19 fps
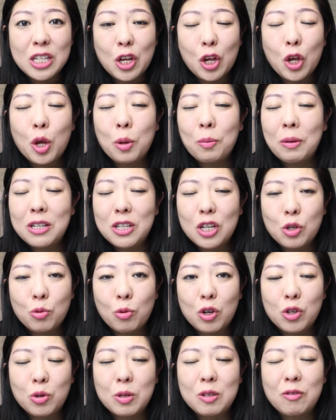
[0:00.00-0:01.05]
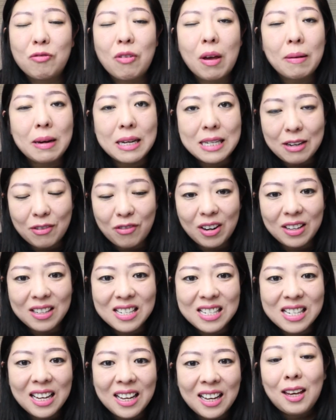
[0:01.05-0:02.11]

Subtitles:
as a human dishwasher was very different.